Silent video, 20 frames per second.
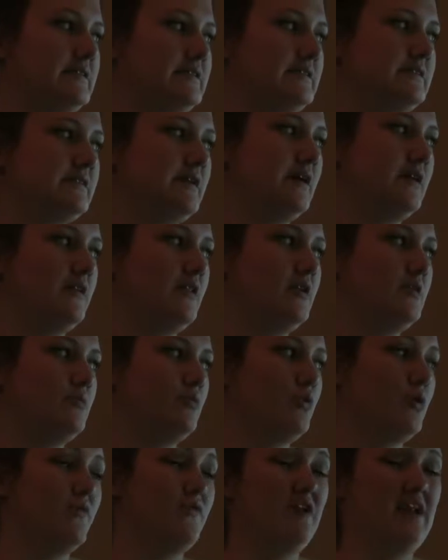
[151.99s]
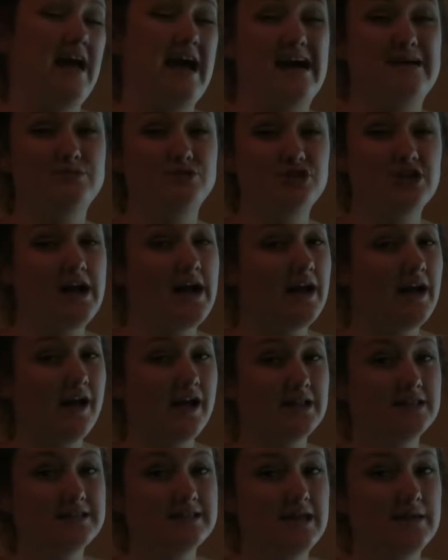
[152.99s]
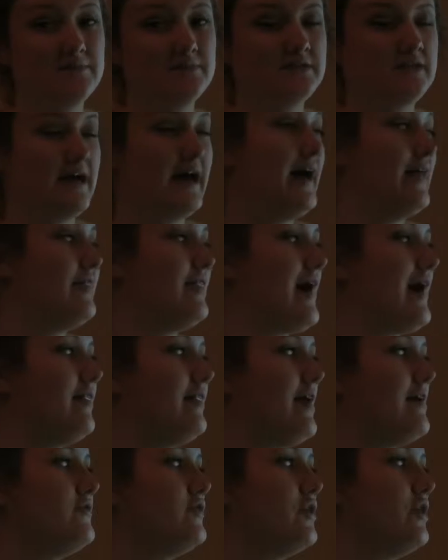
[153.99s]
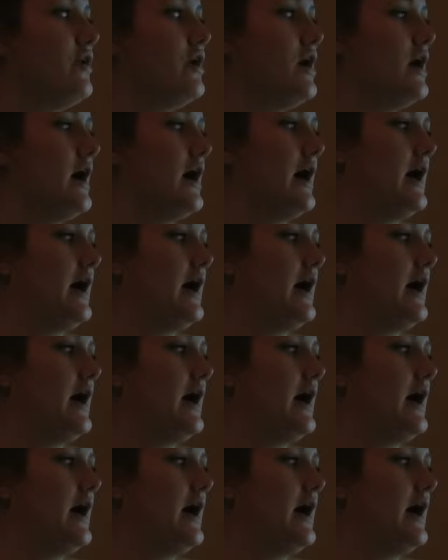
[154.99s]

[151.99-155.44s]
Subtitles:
is a little more of an abstract concept at that level.